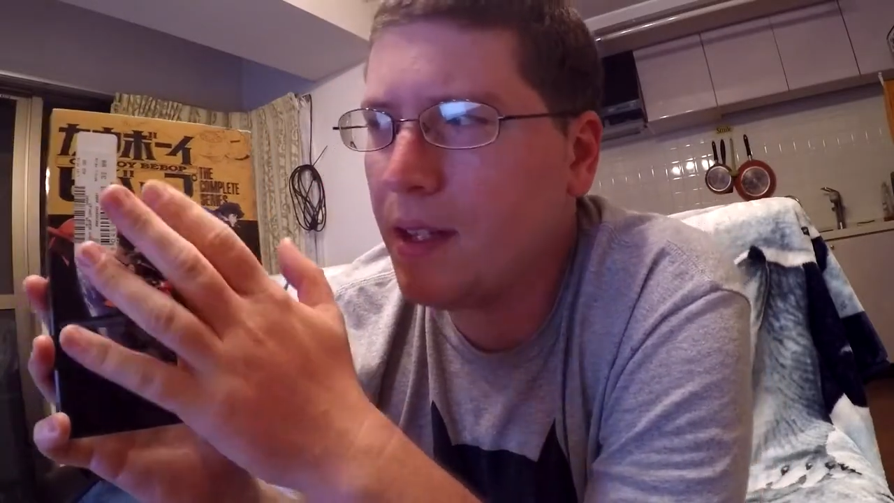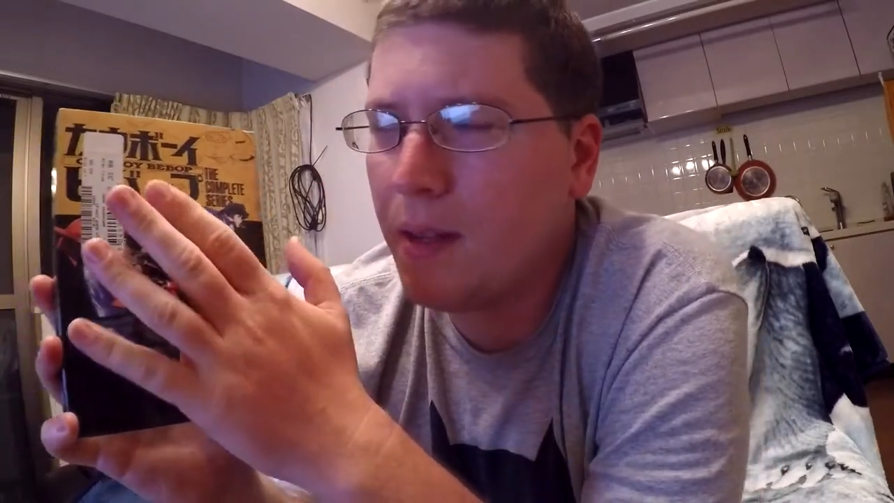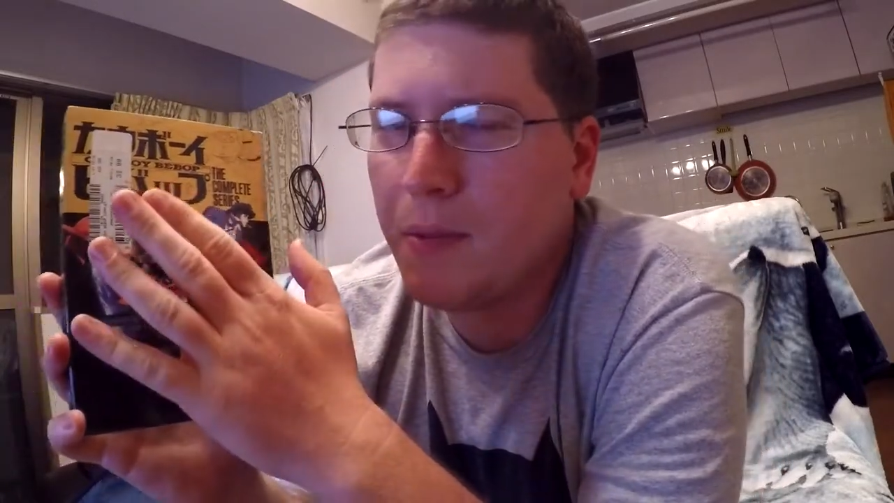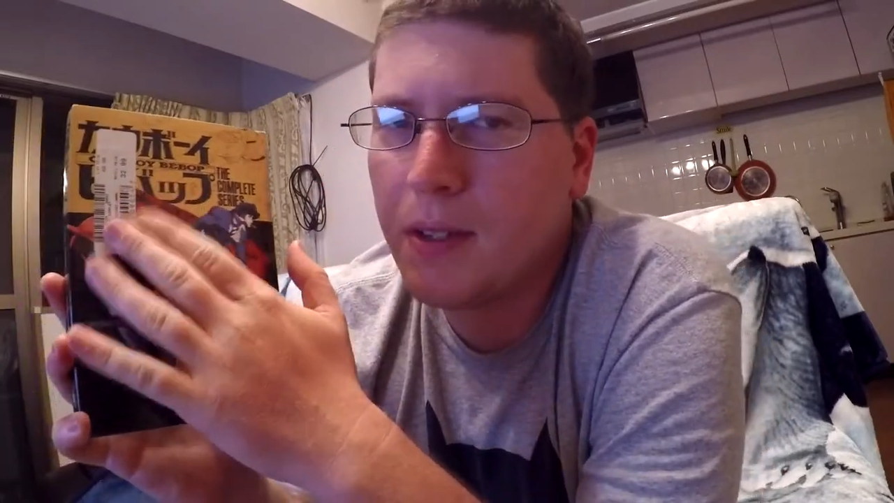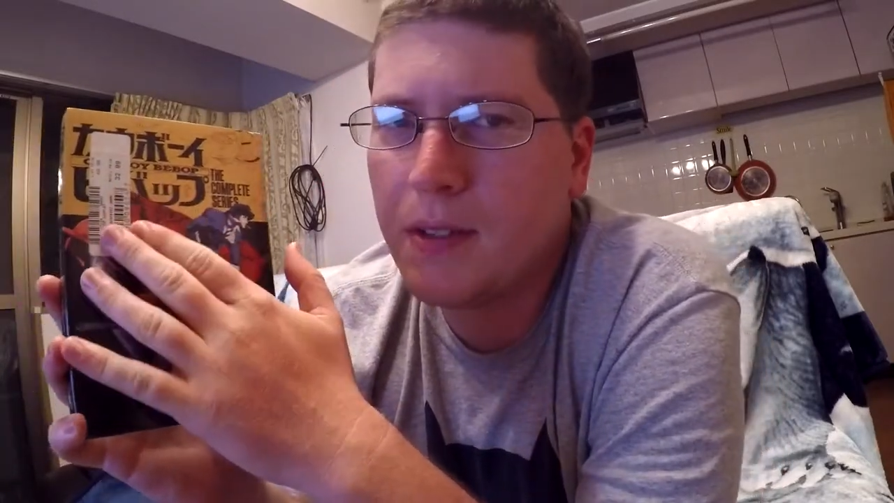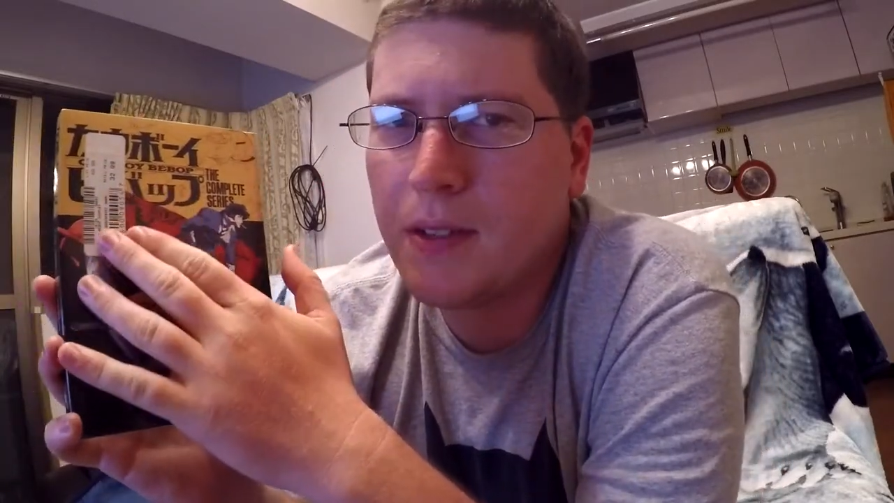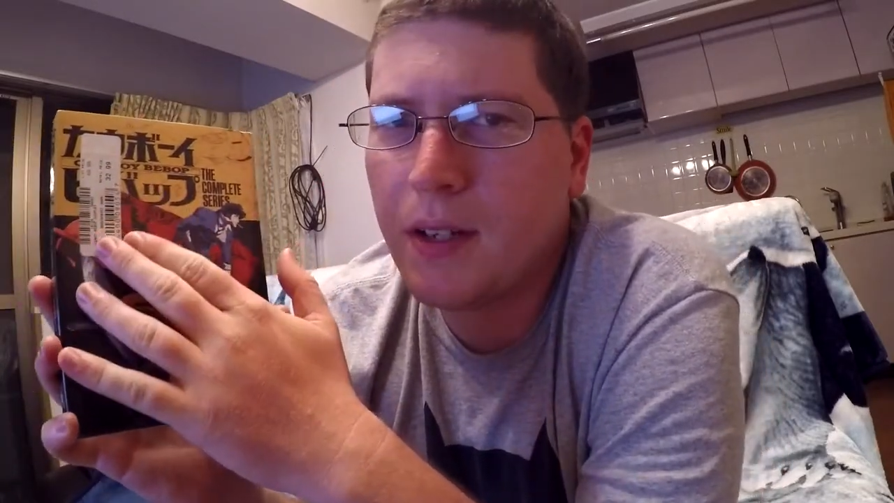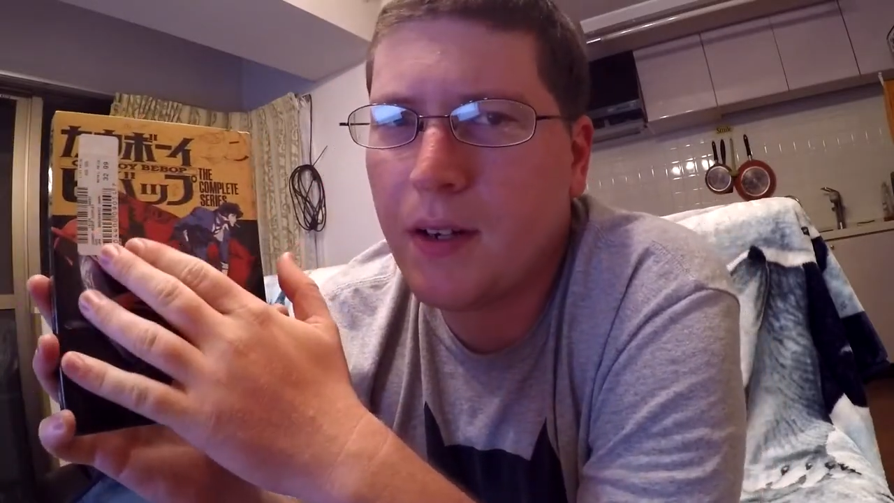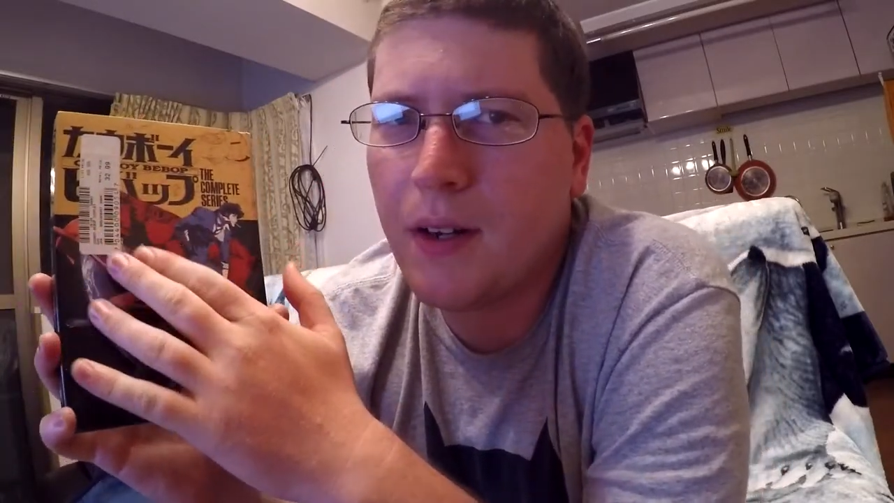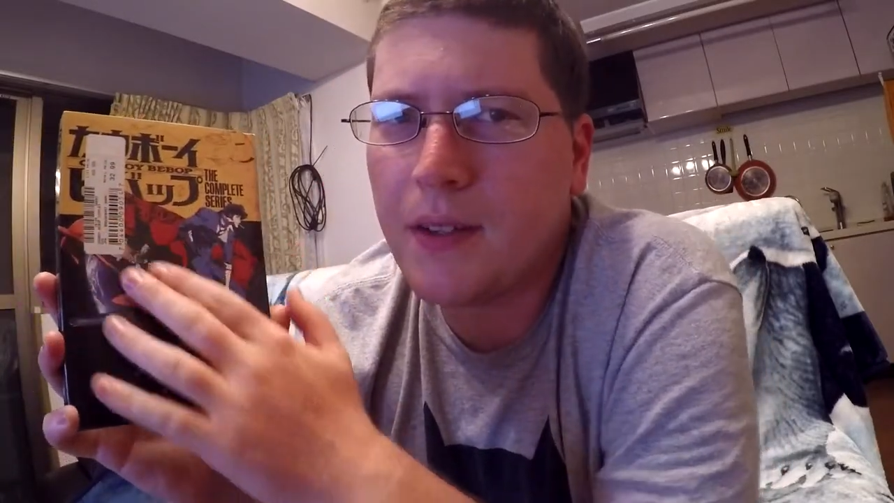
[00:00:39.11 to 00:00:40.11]
and then they put the
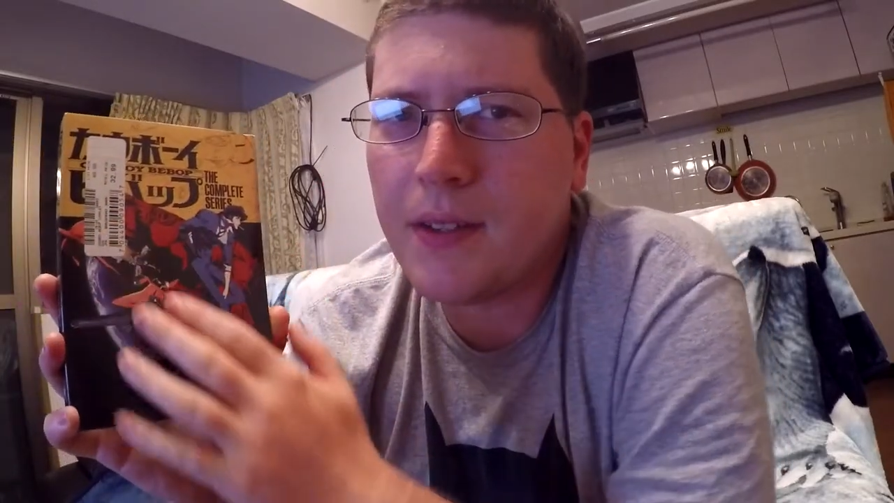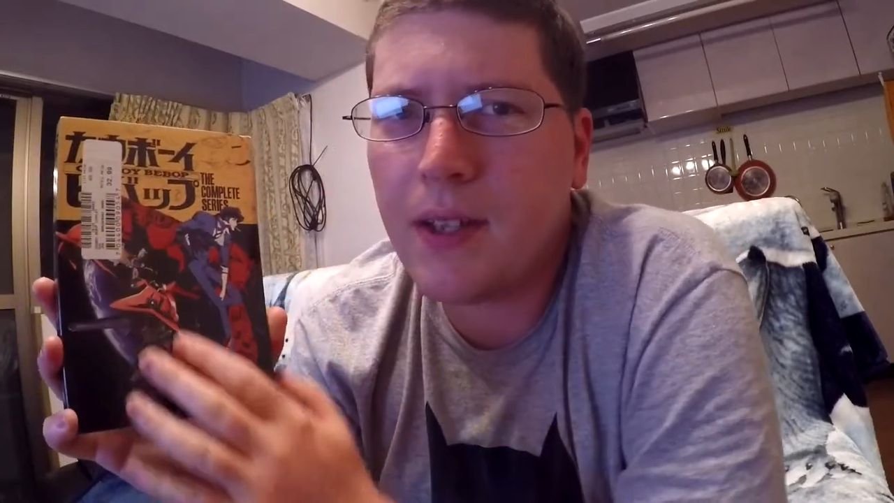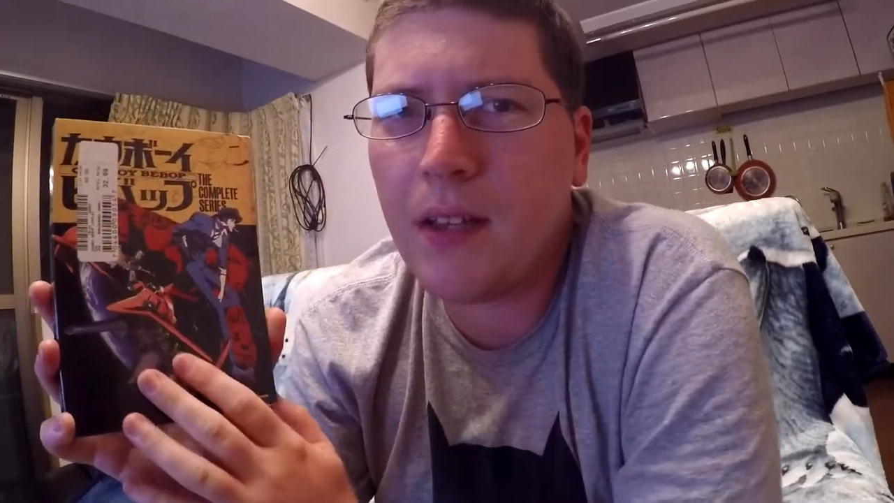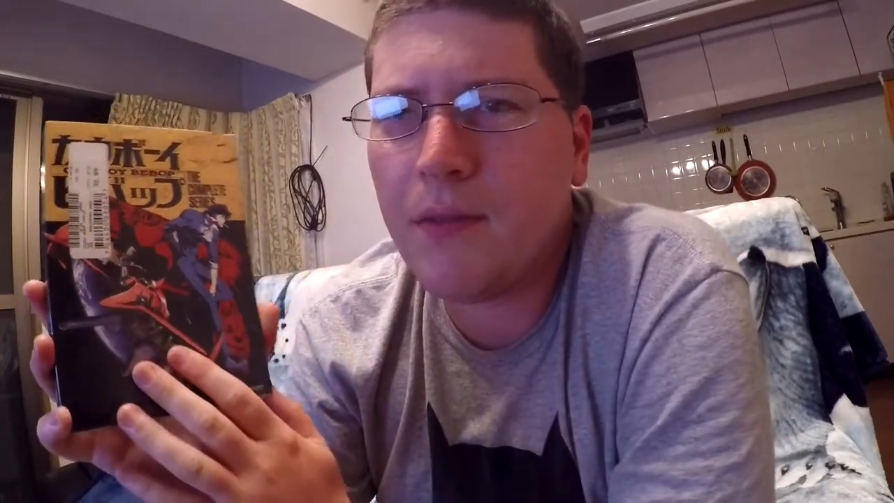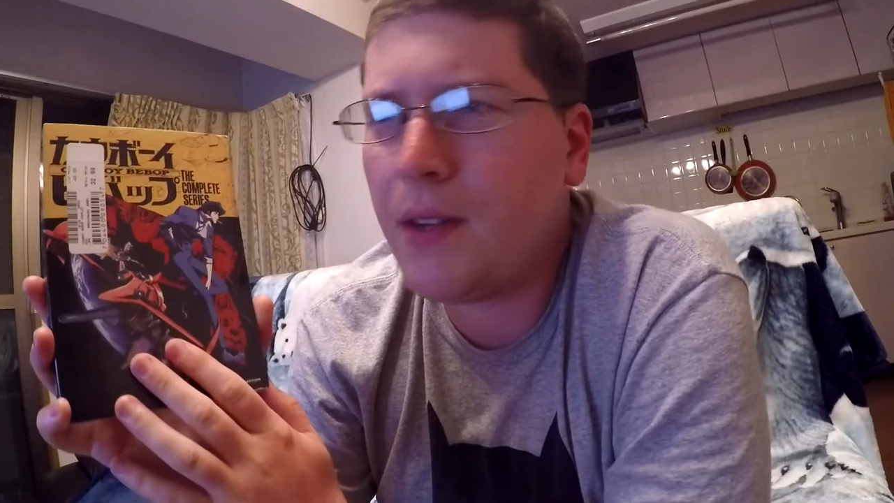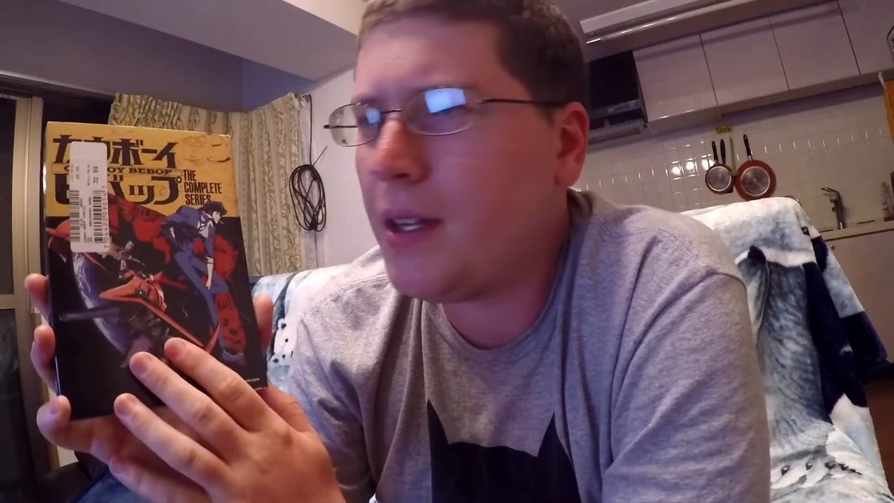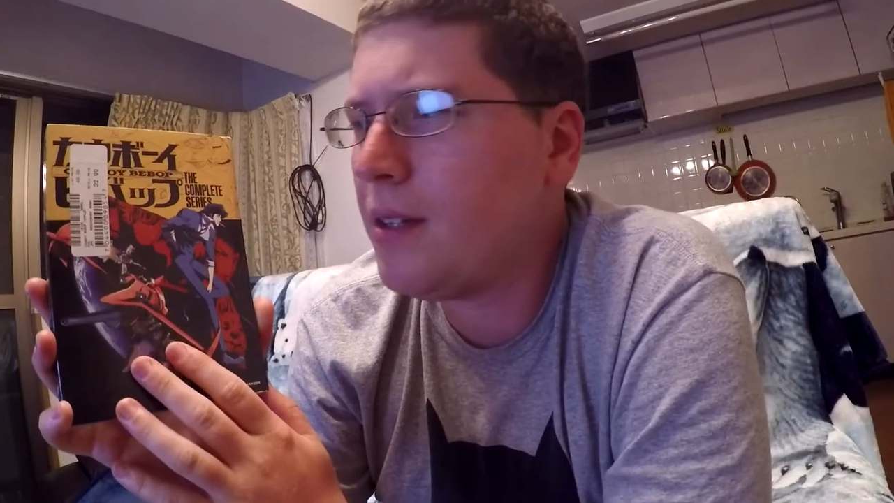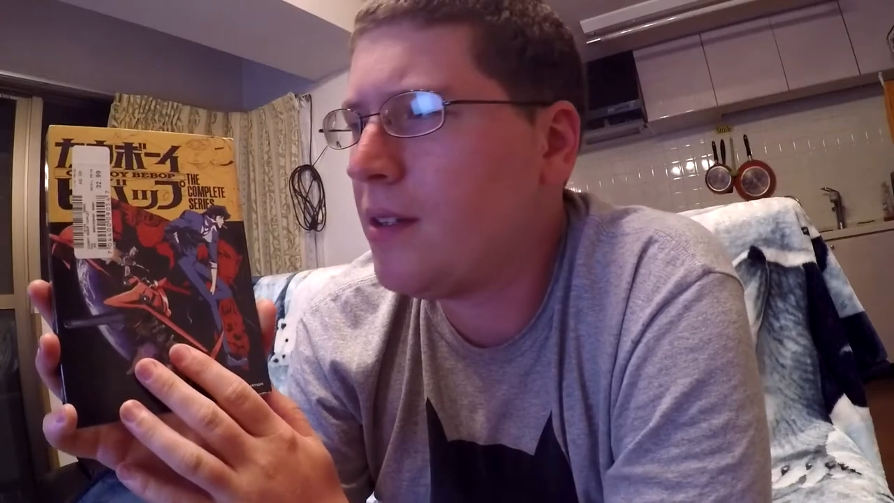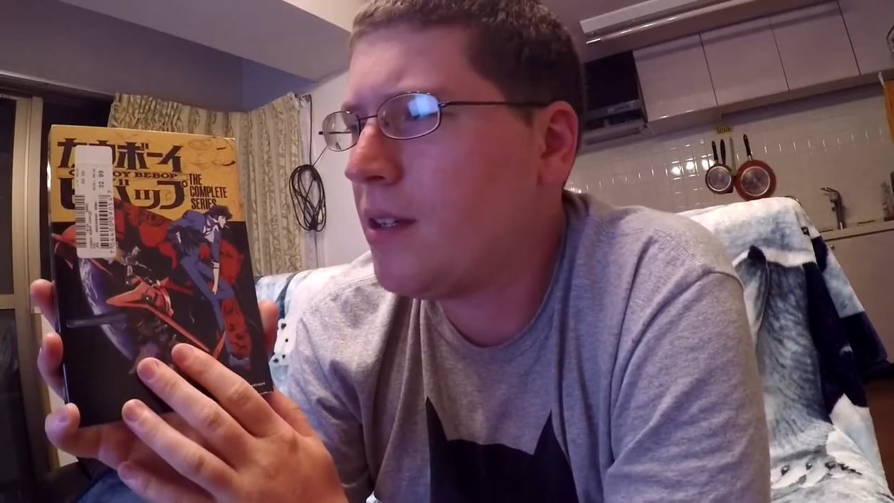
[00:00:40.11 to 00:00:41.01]
sticker on the cellophane.